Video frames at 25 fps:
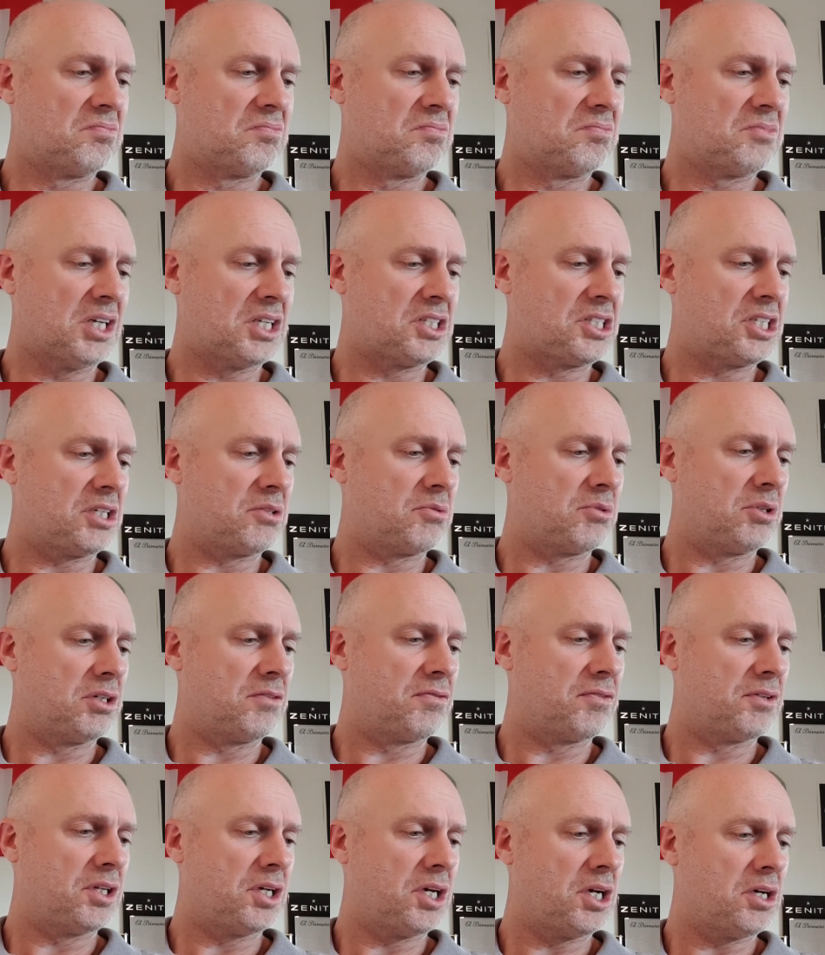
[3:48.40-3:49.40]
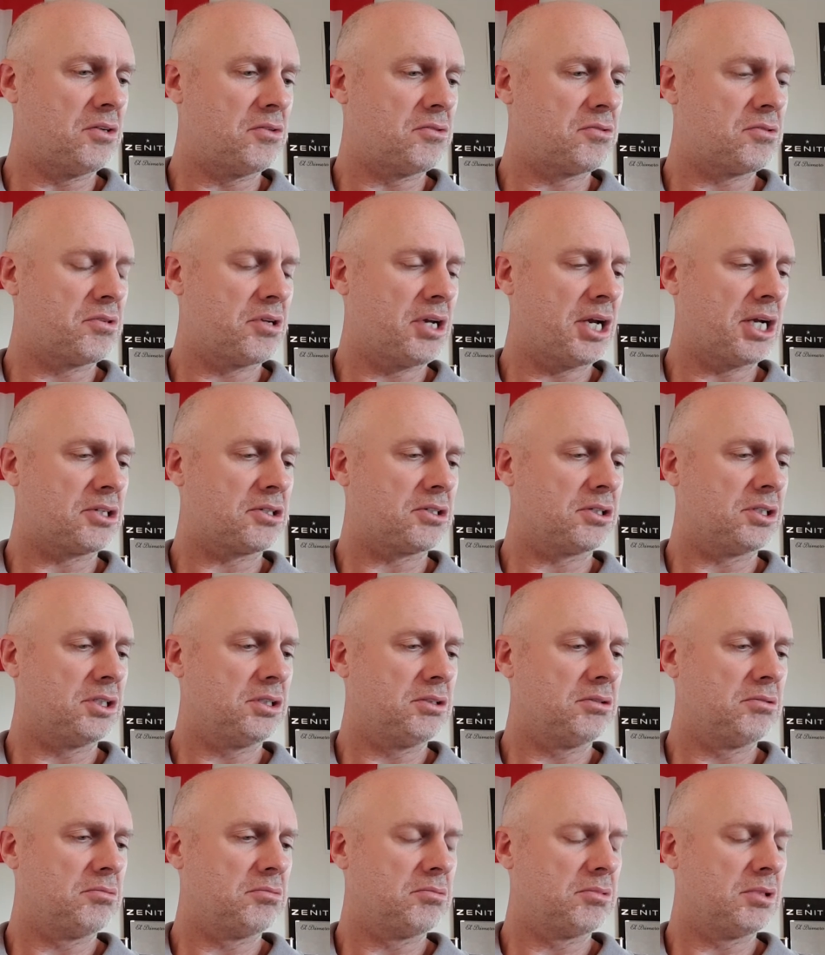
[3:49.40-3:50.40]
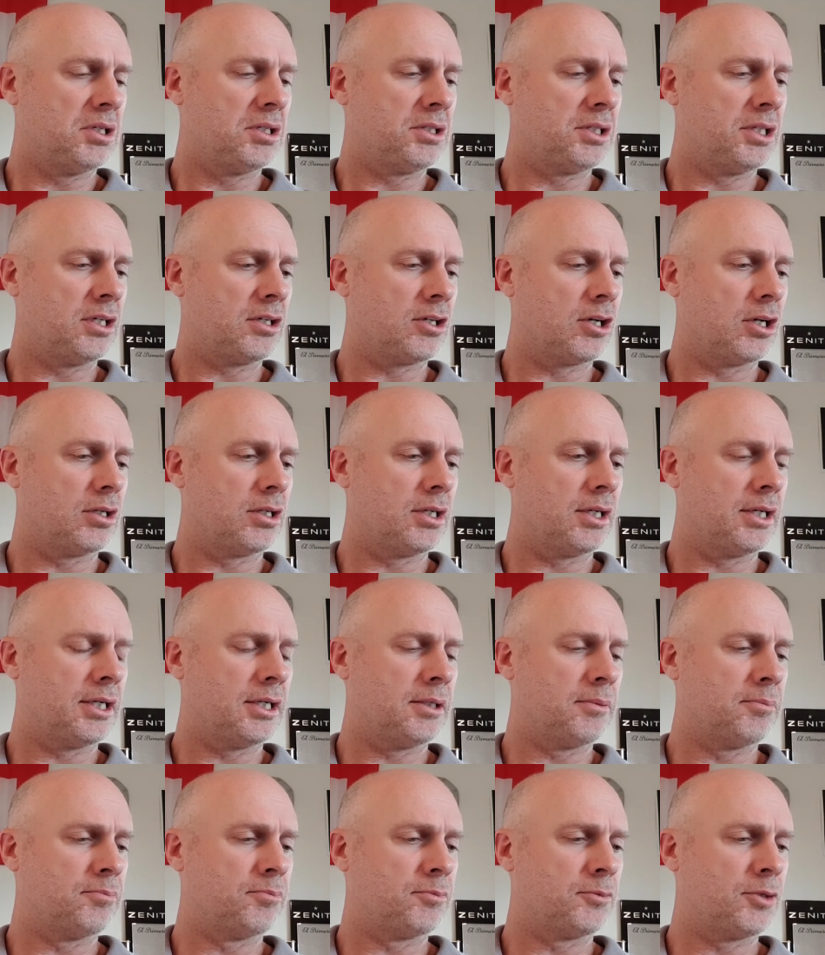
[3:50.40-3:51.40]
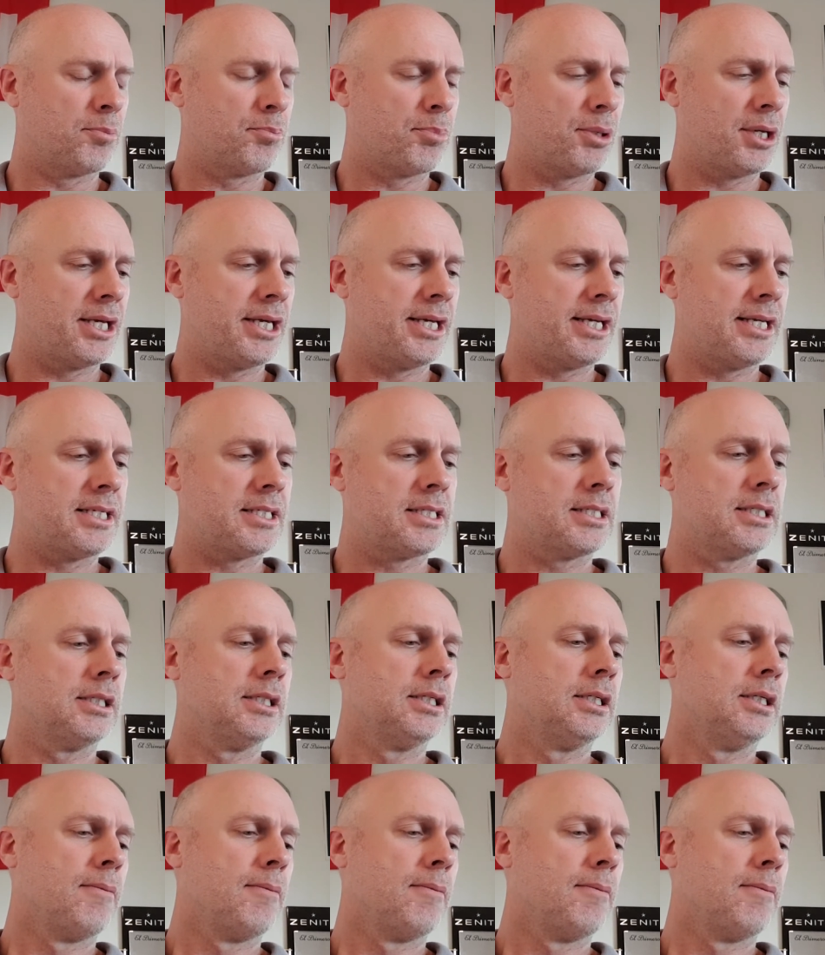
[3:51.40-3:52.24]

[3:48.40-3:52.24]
that's it really for the O's, actually. And then I've got the P's.